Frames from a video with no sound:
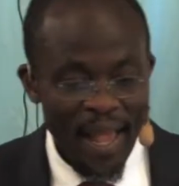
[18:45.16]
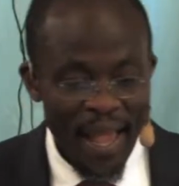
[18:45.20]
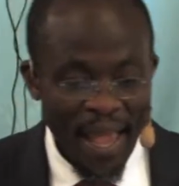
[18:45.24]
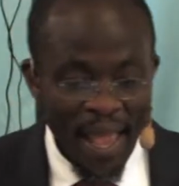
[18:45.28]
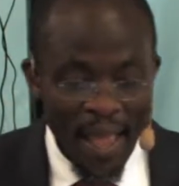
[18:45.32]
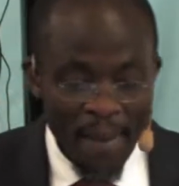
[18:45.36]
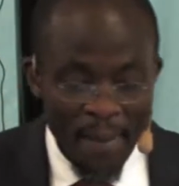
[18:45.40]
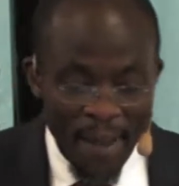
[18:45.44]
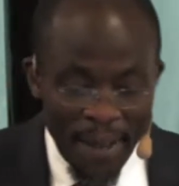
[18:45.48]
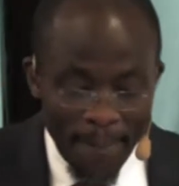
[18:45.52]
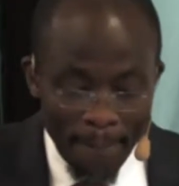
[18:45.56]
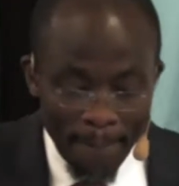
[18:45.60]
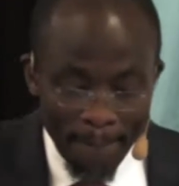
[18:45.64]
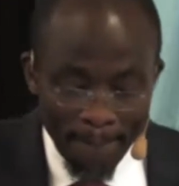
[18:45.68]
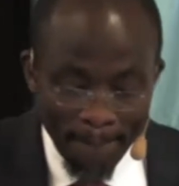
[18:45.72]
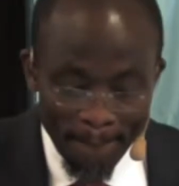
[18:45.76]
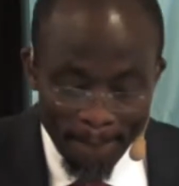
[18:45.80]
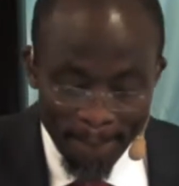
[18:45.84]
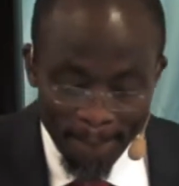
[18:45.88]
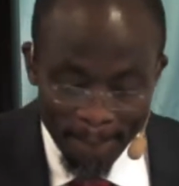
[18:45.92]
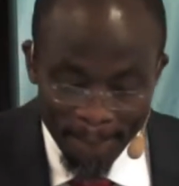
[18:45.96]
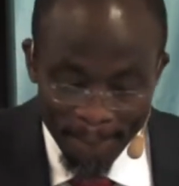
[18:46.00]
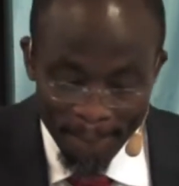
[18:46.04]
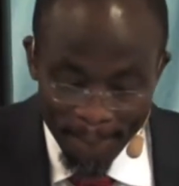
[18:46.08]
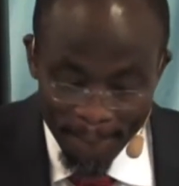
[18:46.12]
Amen?
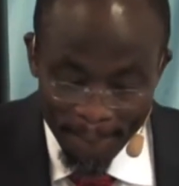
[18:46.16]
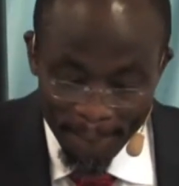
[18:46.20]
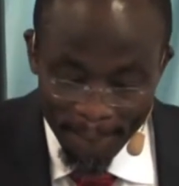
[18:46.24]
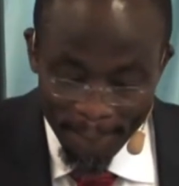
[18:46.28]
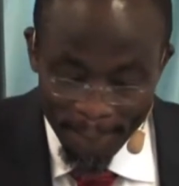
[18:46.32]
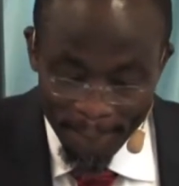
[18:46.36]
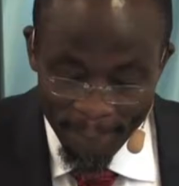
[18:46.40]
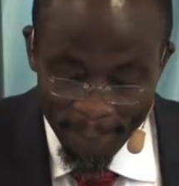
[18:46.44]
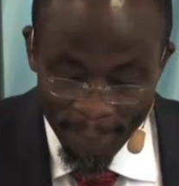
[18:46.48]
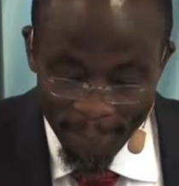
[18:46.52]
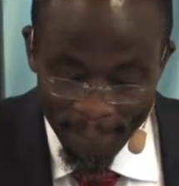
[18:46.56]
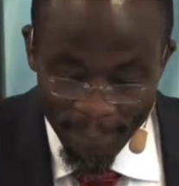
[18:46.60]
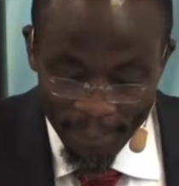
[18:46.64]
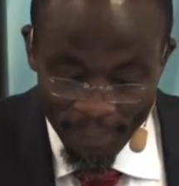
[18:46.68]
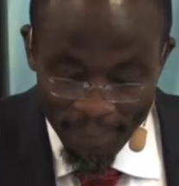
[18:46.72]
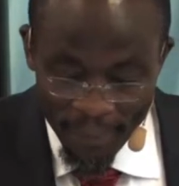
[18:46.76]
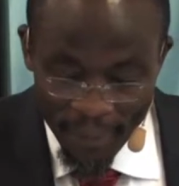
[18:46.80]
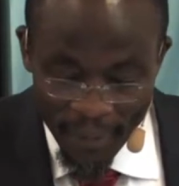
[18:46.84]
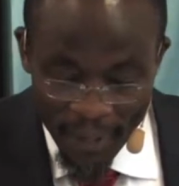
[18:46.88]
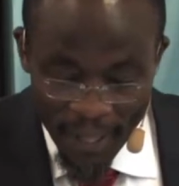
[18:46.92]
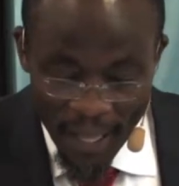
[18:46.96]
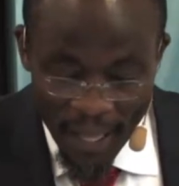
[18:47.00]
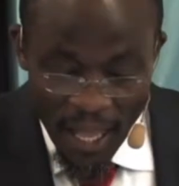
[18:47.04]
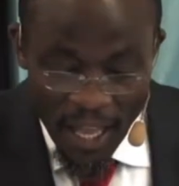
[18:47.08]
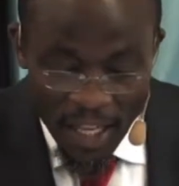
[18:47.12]

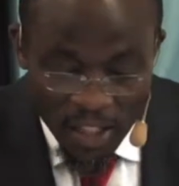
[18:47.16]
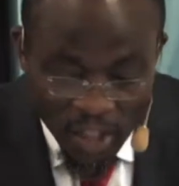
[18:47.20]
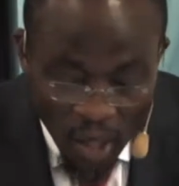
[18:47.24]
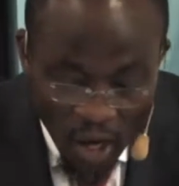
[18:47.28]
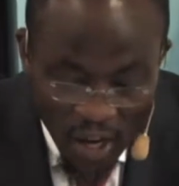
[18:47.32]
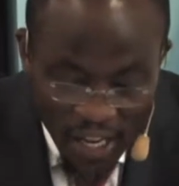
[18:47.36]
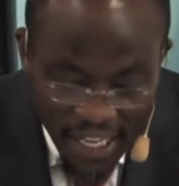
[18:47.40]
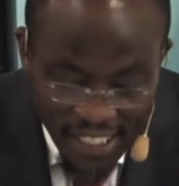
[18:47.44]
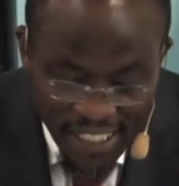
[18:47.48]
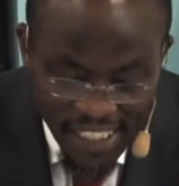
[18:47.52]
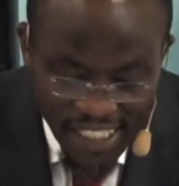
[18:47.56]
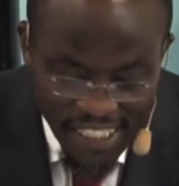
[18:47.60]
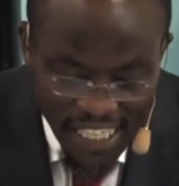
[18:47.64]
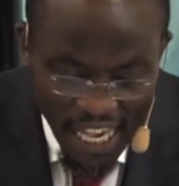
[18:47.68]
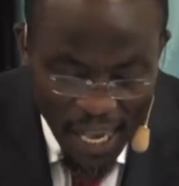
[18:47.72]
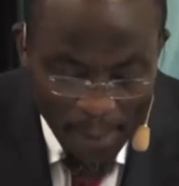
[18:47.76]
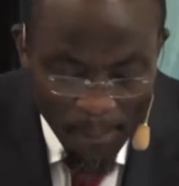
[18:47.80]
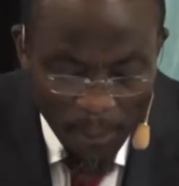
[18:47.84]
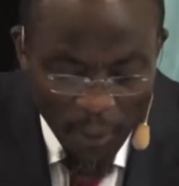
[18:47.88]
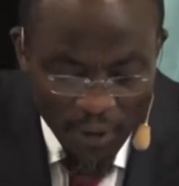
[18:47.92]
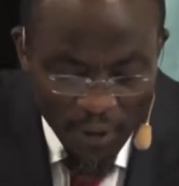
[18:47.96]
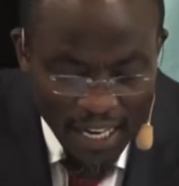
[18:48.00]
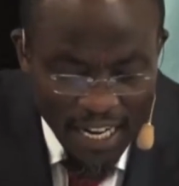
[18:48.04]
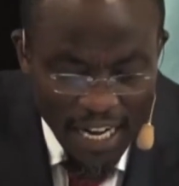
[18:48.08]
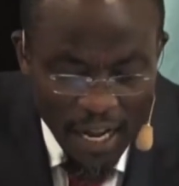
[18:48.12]
So it's
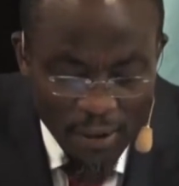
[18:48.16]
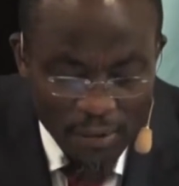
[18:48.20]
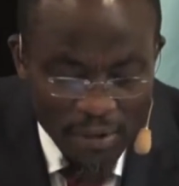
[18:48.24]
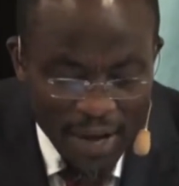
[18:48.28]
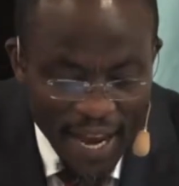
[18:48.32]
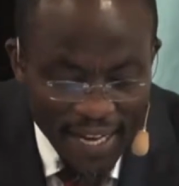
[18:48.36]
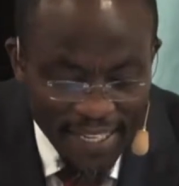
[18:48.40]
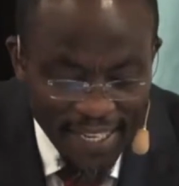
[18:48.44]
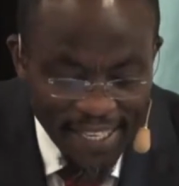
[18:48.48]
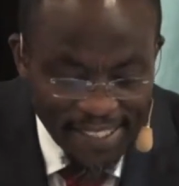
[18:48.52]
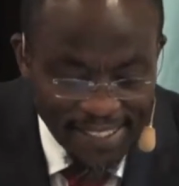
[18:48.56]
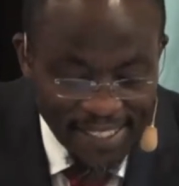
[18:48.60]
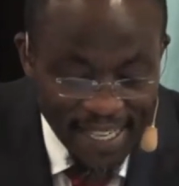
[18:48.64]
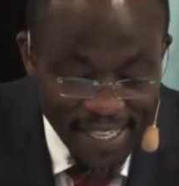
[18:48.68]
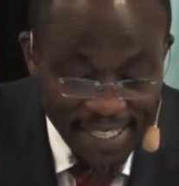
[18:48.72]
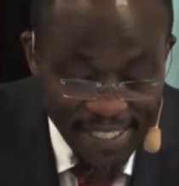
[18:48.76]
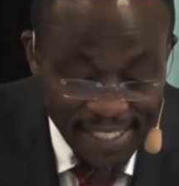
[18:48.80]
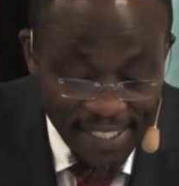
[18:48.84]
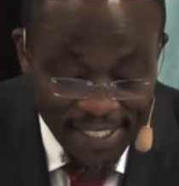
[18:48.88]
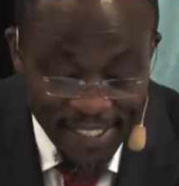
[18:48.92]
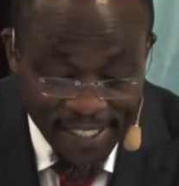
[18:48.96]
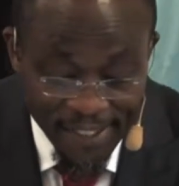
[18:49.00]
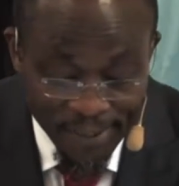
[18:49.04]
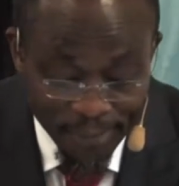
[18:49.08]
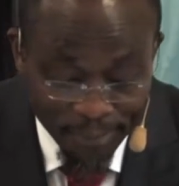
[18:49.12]
important that we understand
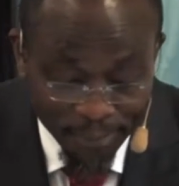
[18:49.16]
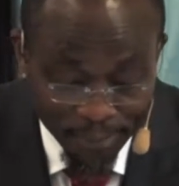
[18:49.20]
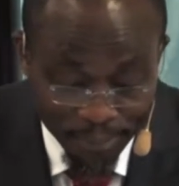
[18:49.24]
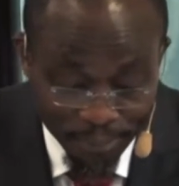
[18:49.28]
this.